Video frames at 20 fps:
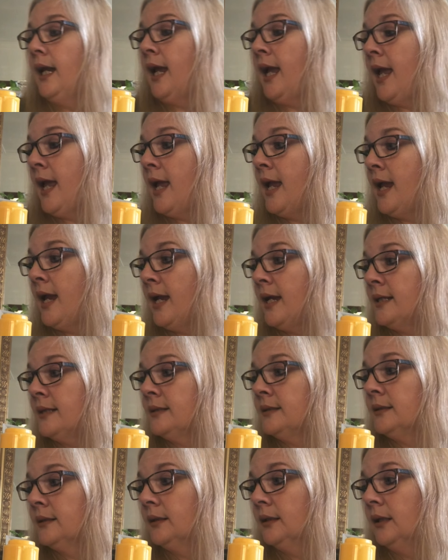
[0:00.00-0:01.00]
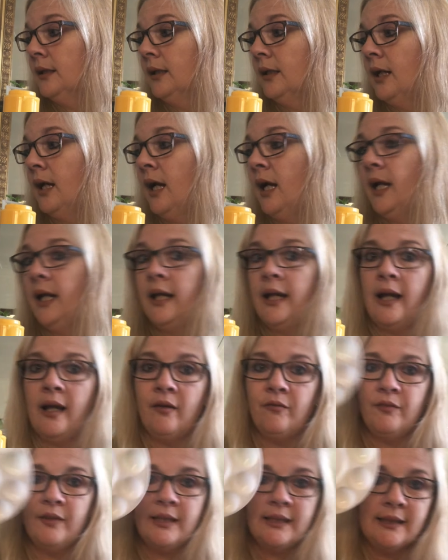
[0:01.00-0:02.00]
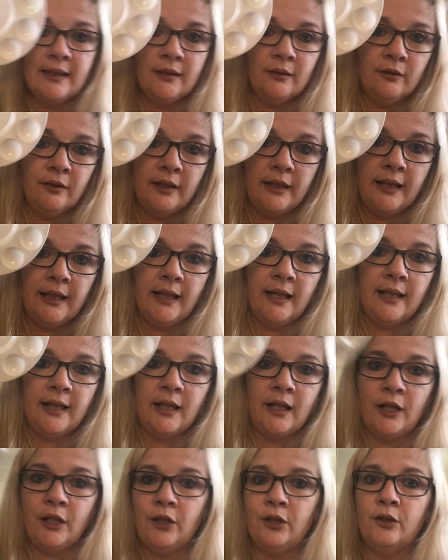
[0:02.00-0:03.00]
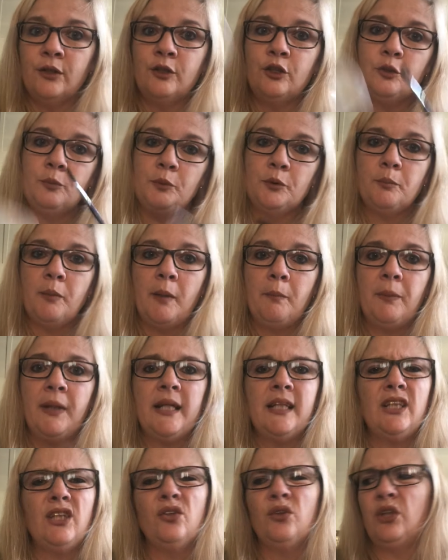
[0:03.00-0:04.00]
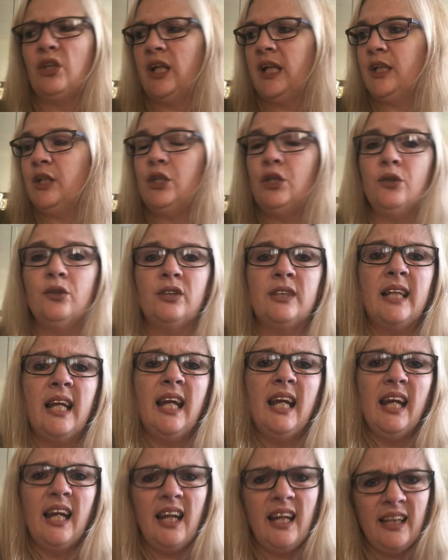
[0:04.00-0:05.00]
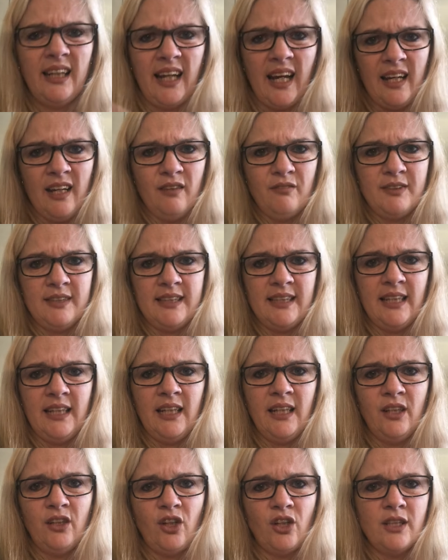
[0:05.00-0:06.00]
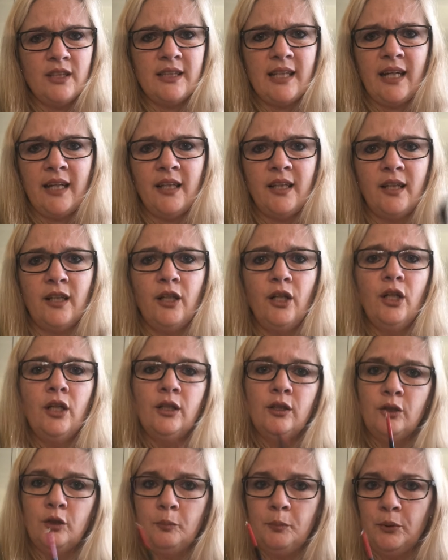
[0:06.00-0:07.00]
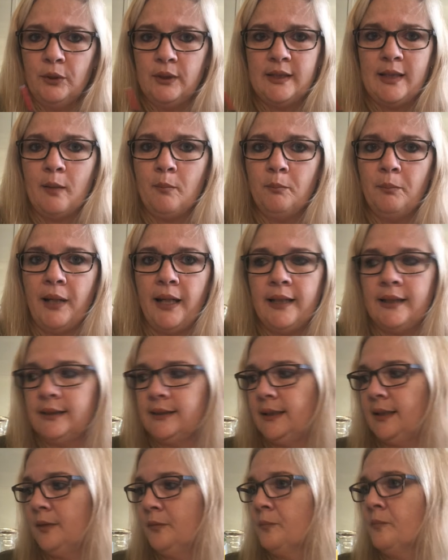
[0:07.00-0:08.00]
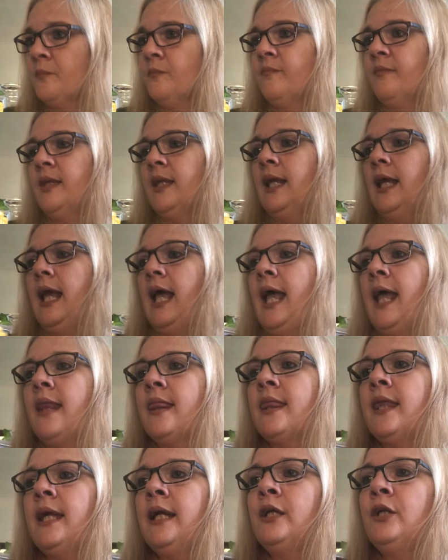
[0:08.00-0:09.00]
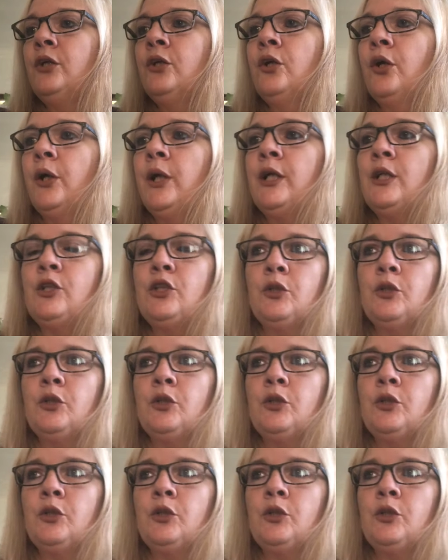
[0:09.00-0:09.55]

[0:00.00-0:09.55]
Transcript: And I have this little thingy that I use to put my paint in, or you can use a KFC container to put some paint in. And then you're going